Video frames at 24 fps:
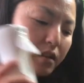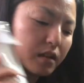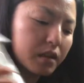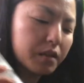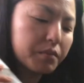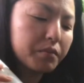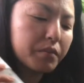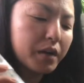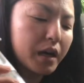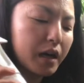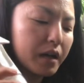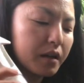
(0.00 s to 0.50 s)

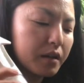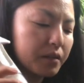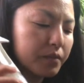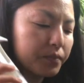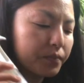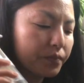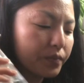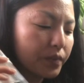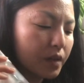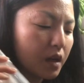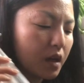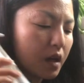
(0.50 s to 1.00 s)
in my
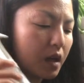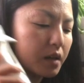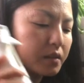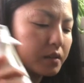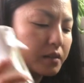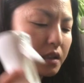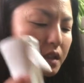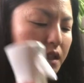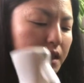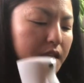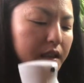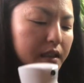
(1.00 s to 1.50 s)

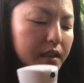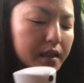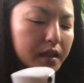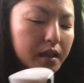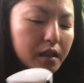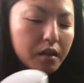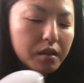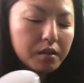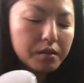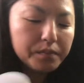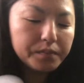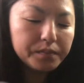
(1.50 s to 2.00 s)

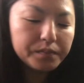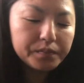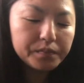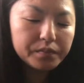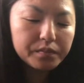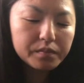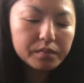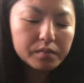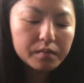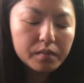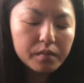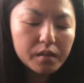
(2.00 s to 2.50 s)
detail
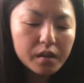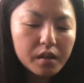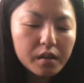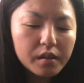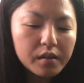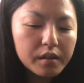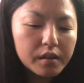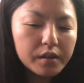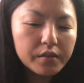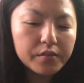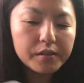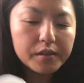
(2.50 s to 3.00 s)

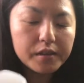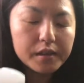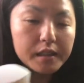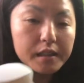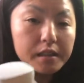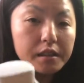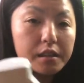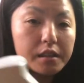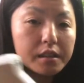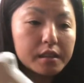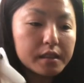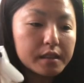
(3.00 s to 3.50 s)
if you're
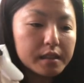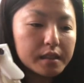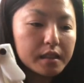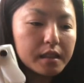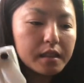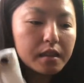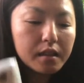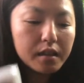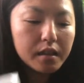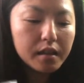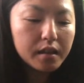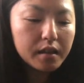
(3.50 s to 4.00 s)

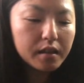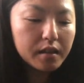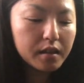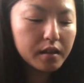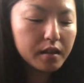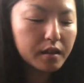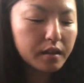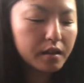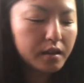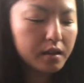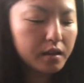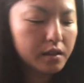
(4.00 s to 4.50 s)
interested.
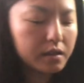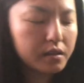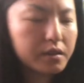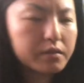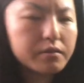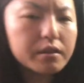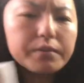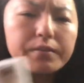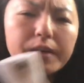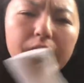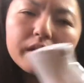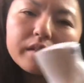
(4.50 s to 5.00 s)
They
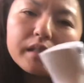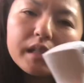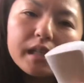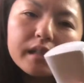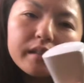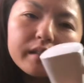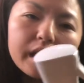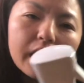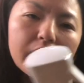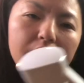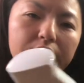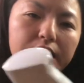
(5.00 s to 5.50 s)
were about
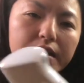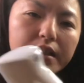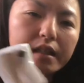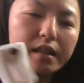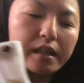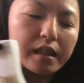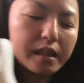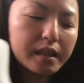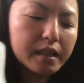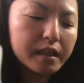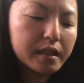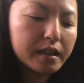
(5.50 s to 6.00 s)
$10, I
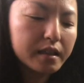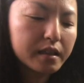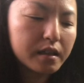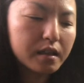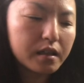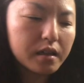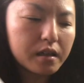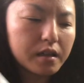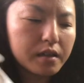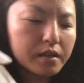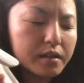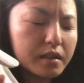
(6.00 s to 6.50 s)
think.
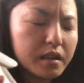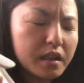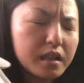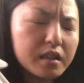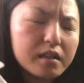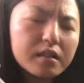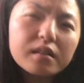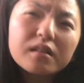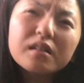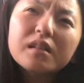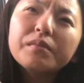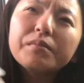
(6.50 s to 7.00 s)
I
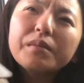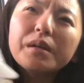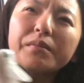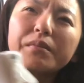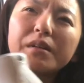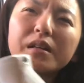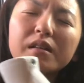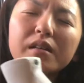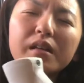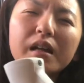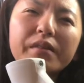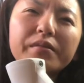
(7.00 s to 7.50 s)
think like
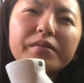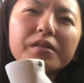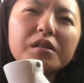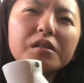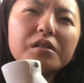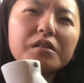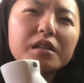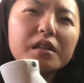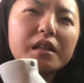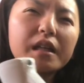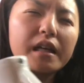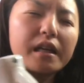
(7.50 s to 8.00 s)
maybe 11
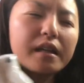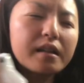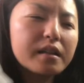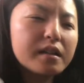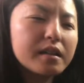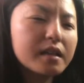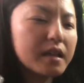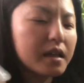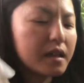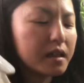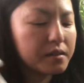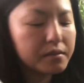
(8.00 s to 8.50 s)
or 10.
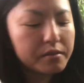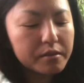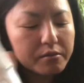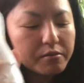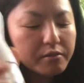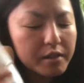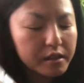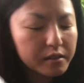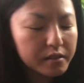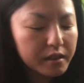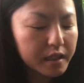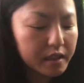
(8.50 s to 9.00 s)
Yeah,
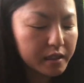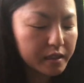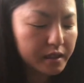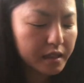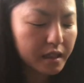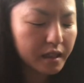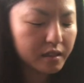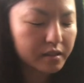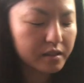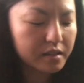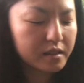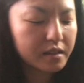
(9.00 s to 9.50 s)
around $10.
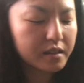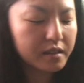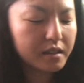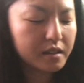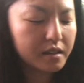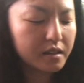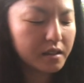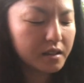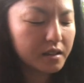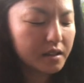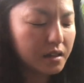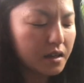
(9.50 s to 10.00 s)

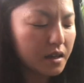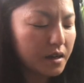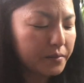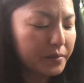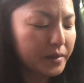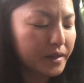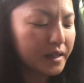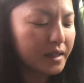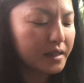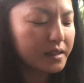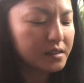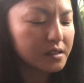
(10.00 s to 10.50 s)

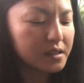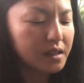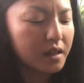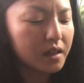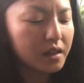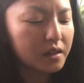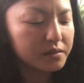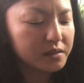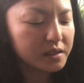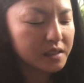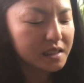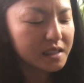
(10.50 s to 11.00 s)

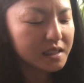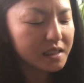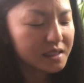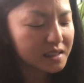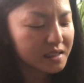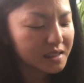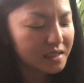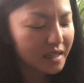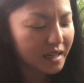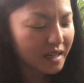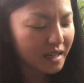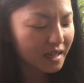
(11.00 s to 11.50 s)
But
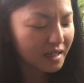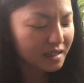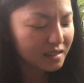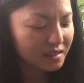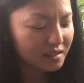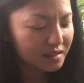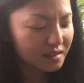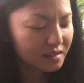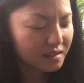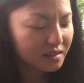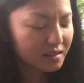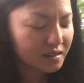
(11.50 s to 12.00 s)
since that,
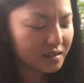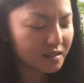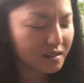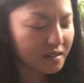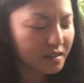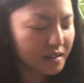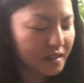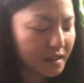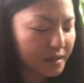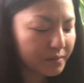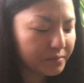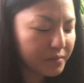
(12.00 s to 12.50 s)

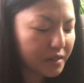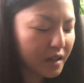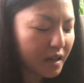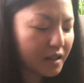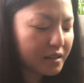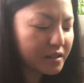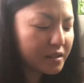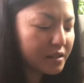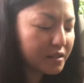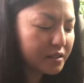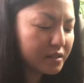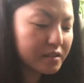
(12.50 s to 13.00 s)
I have
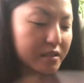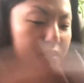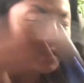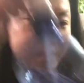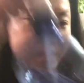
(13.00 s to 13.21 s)
not used